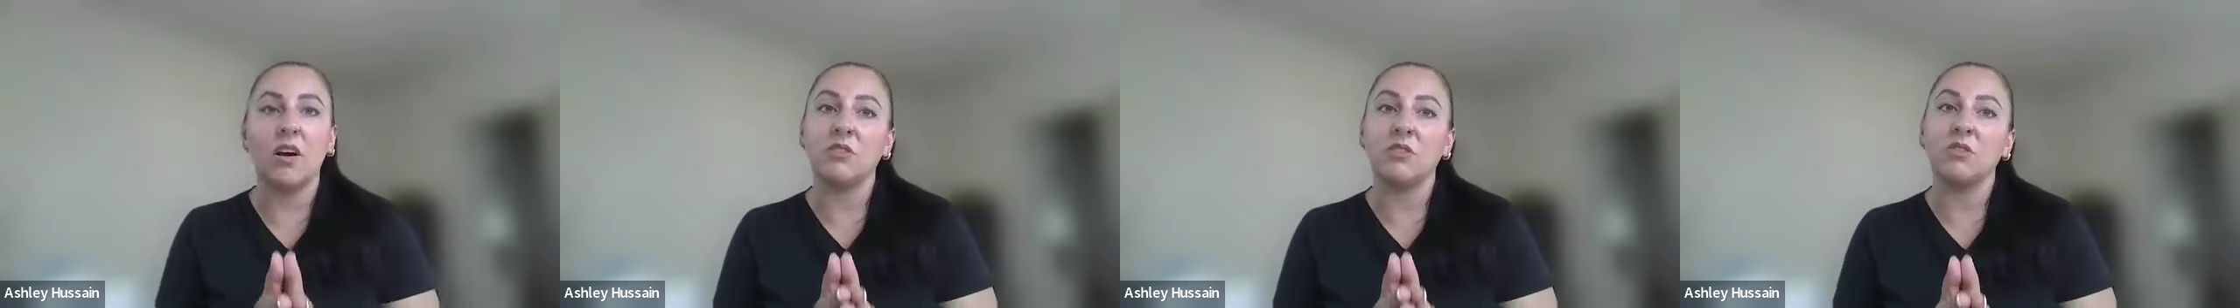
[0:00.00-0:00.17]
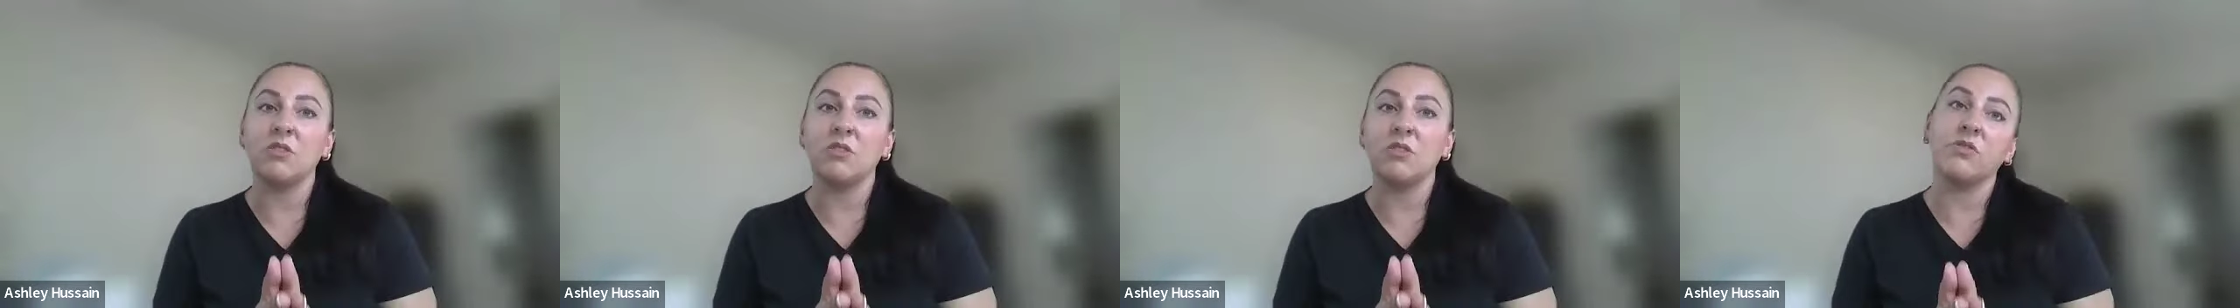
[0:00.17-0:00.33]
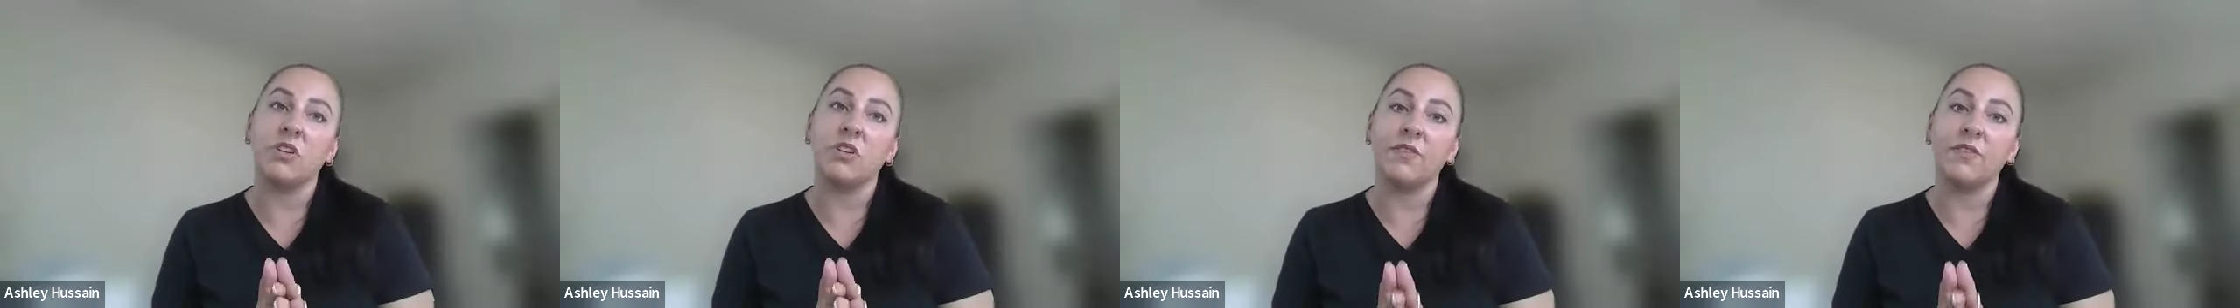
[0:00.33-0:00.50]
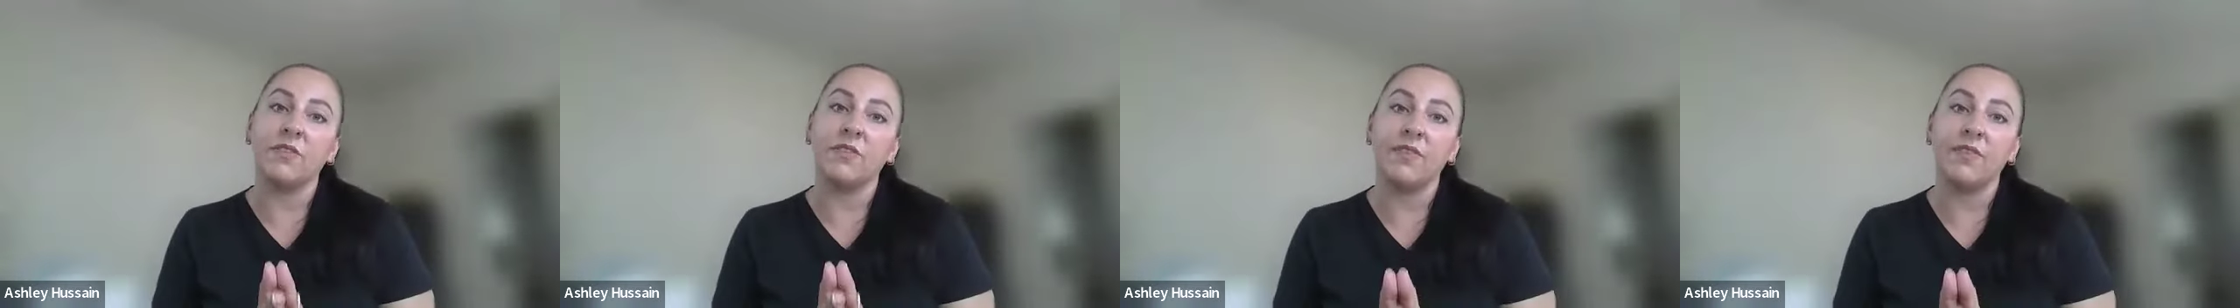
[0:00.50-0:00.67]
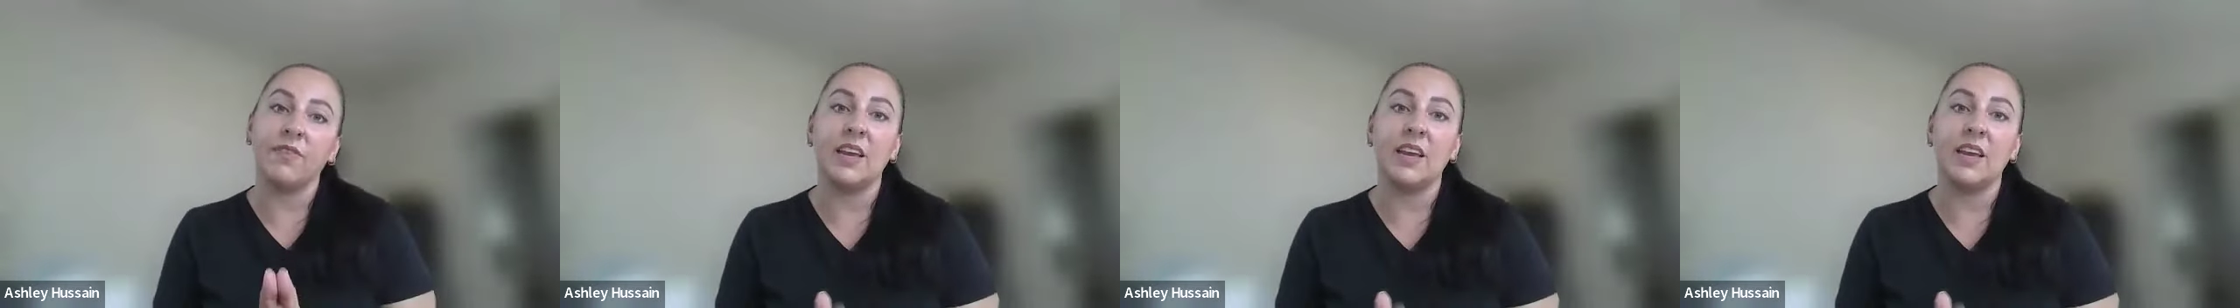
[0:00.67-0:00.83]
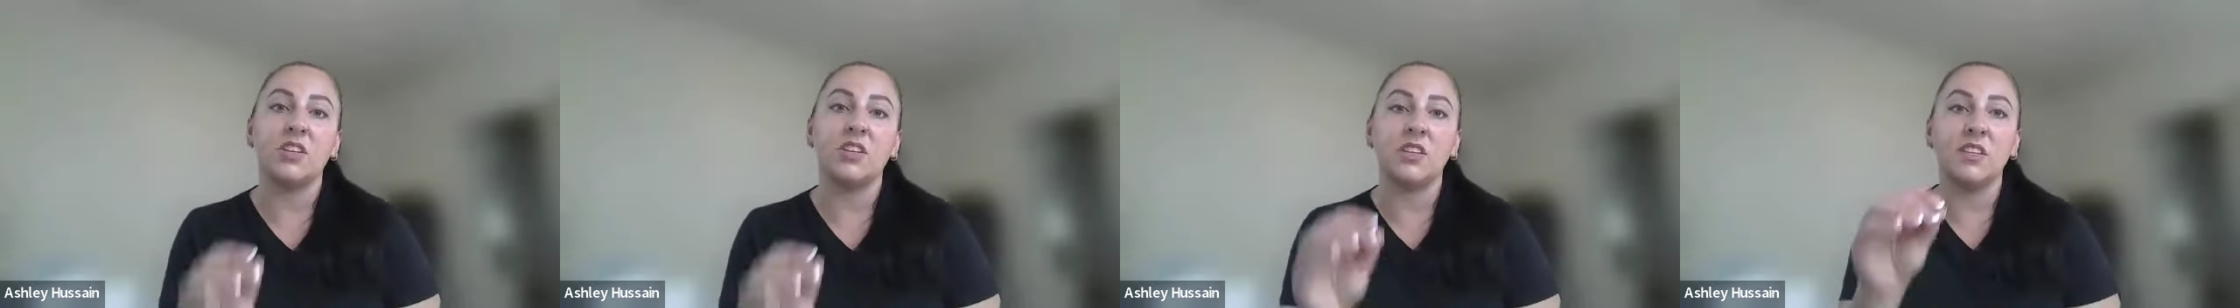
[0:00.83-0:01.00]
because there
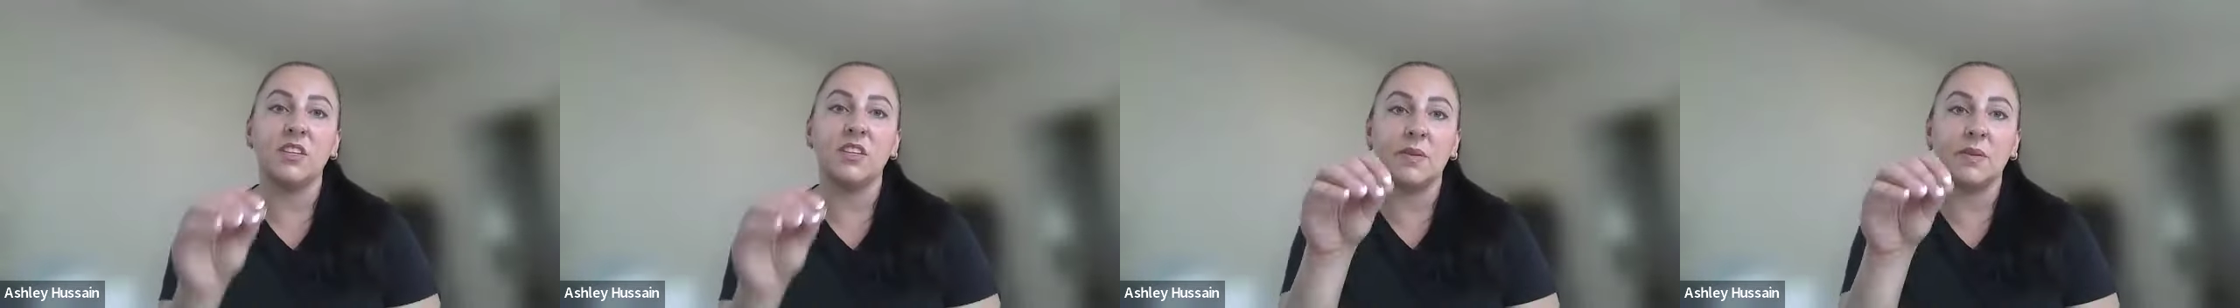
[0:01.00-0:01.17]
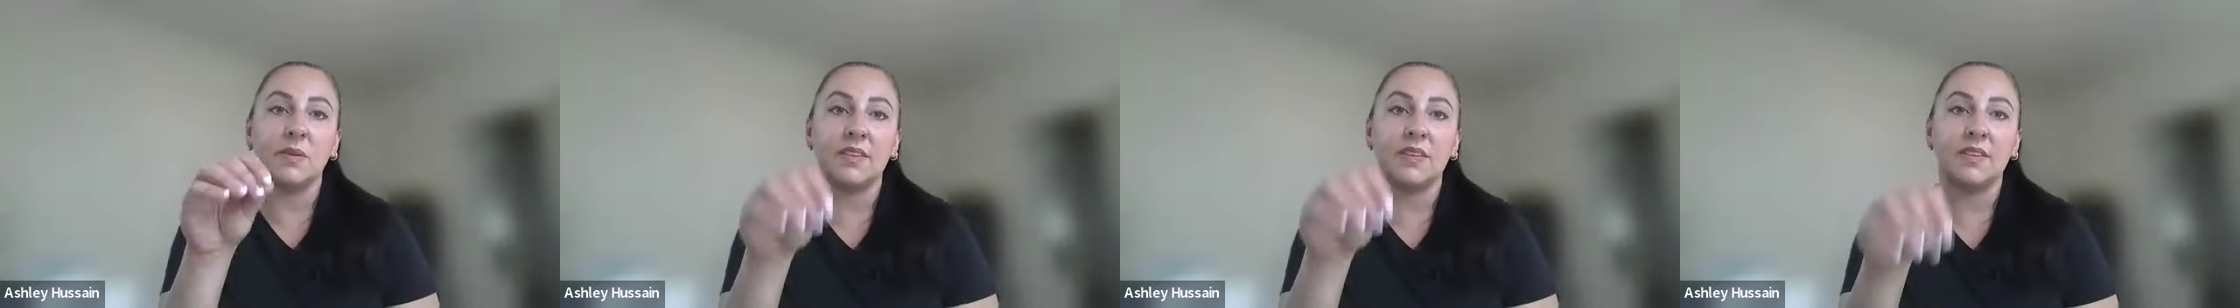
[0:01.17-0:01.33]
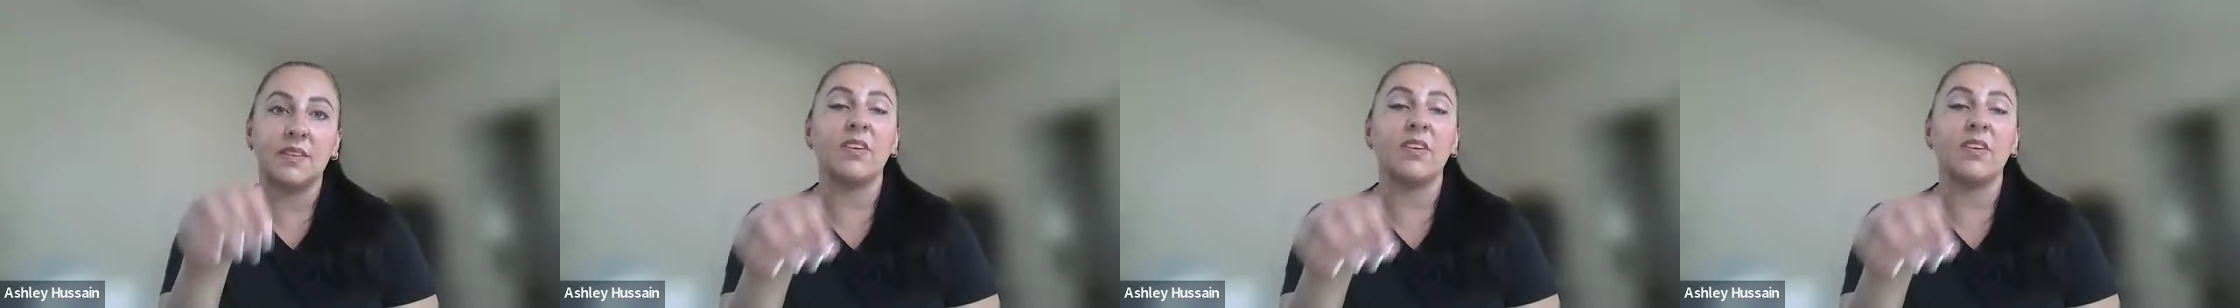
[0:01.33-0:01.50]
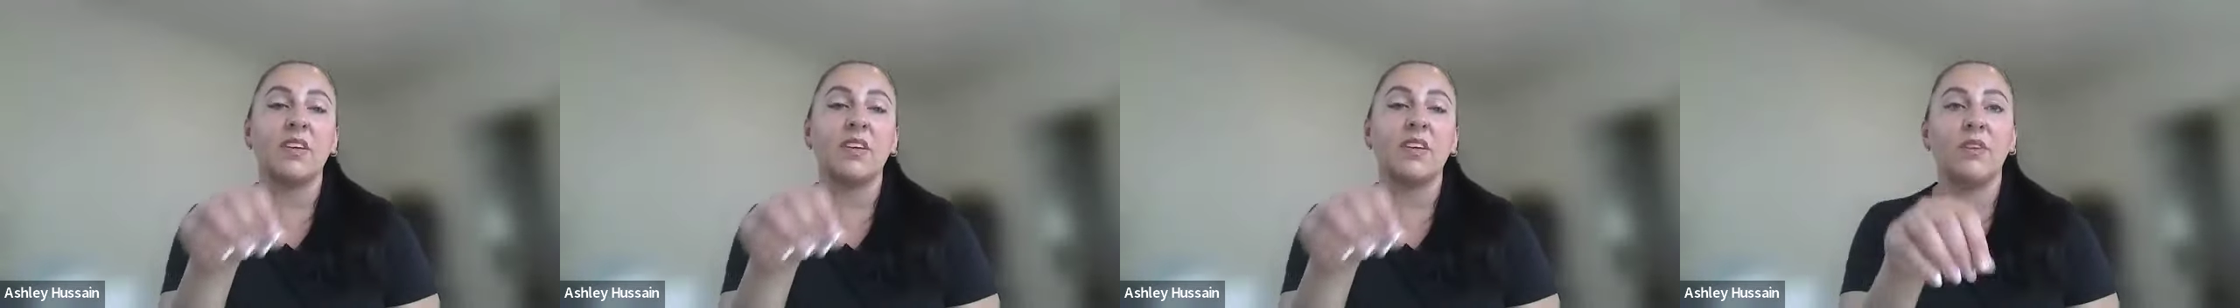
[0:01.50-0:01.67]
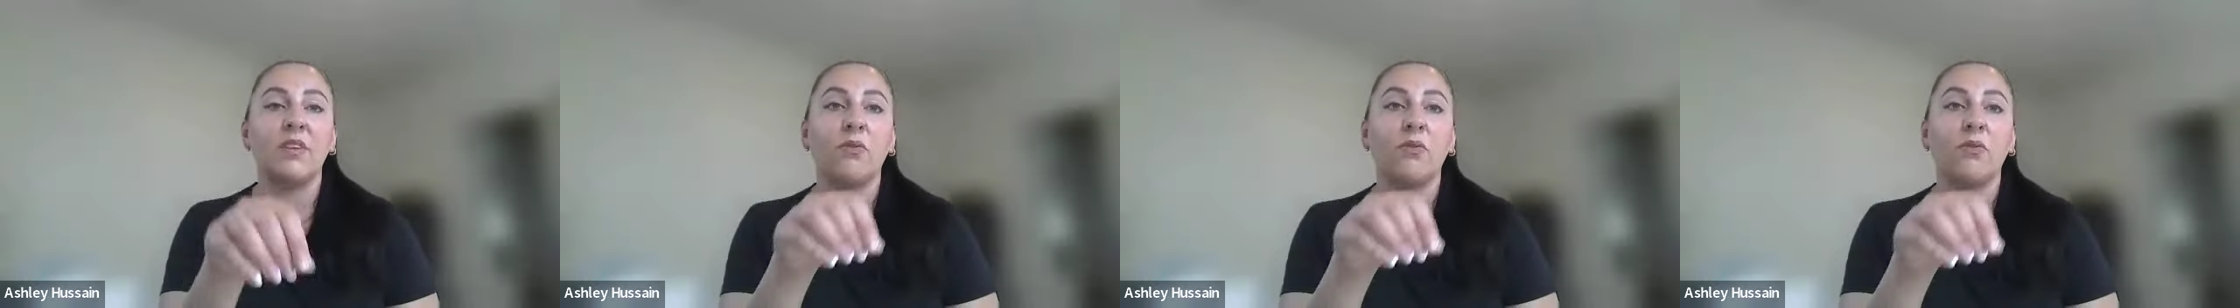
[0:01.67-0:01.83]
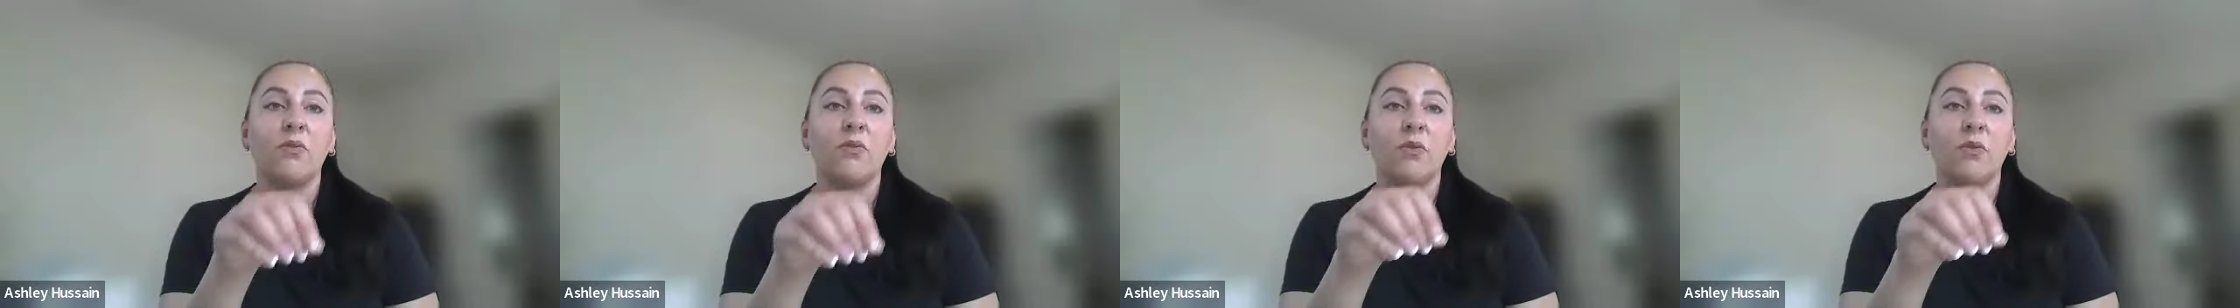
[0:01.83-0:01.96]
are actual certifications